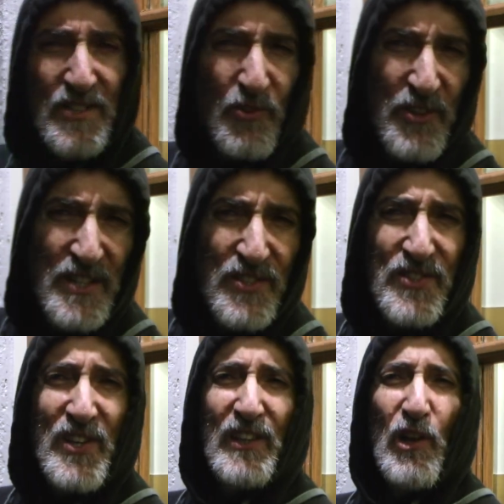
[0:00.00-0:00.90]
So this
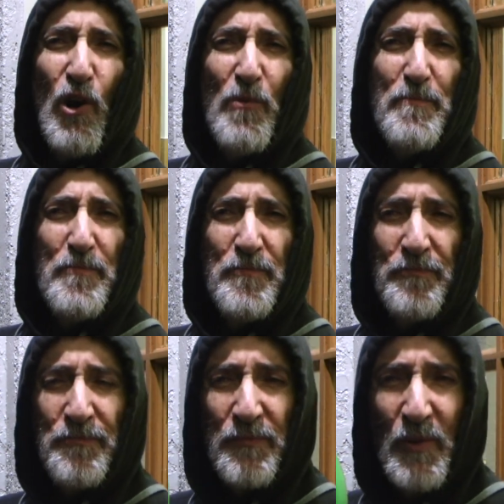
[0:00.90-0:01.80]
is the globe,
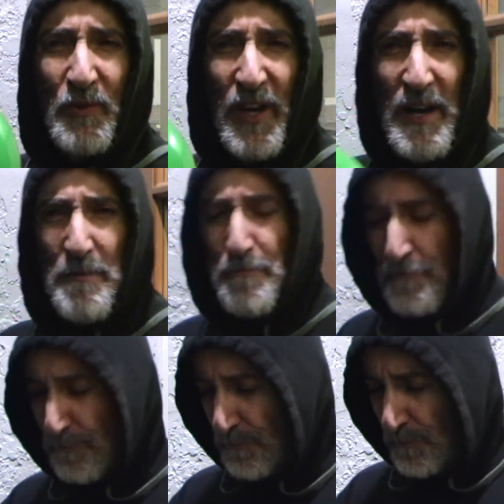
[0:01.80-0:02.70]
okay?
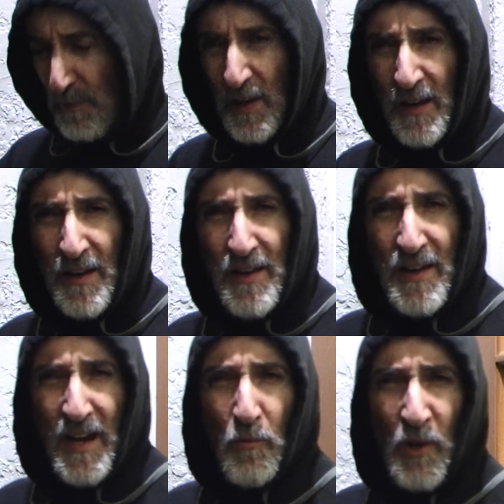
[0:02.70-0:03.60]

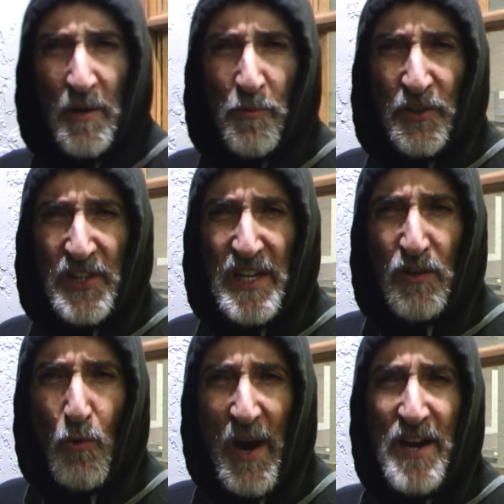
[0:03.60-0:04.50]
And we're going to put the
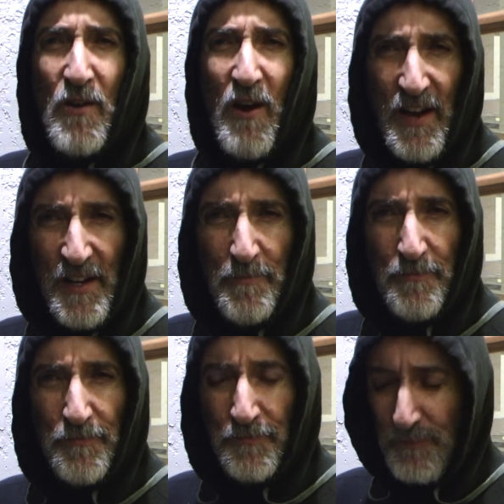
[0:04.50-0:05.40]
equator on it.
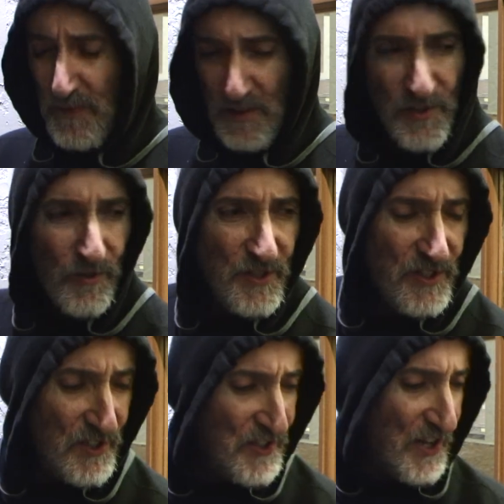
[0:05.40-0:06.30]
So
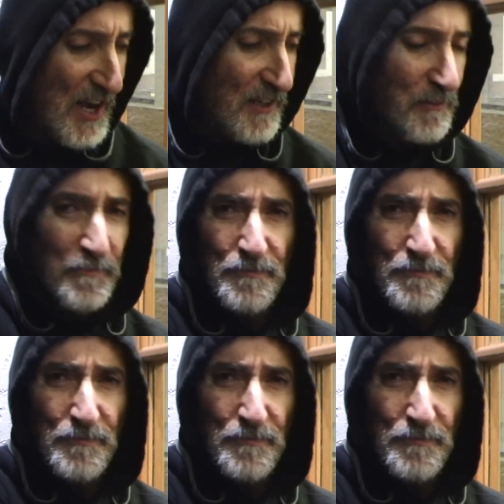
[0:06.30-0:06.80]
just a sec.